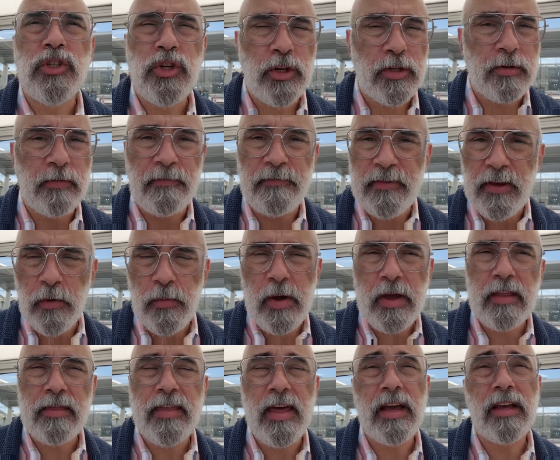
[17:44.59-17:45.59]
just
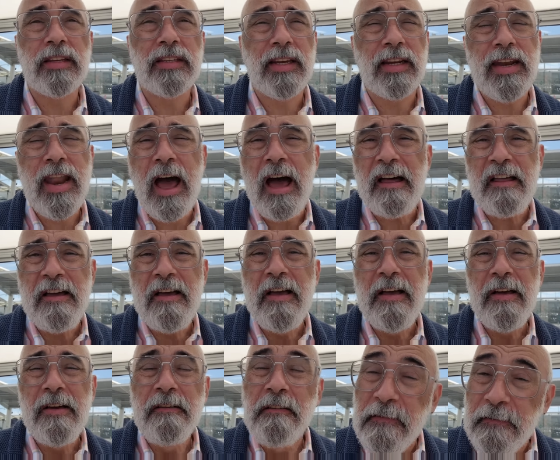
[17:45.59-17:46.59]
viewing things and not
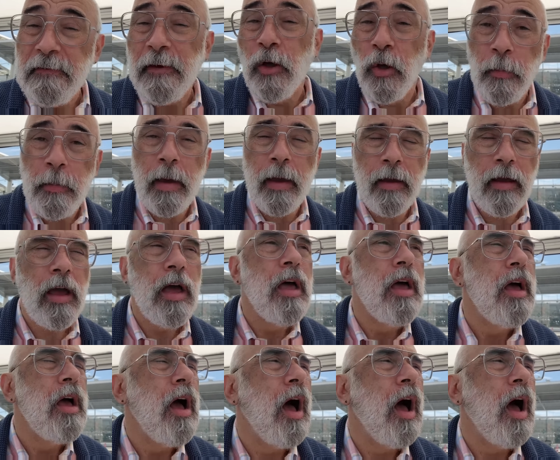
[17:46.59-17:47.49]
filming.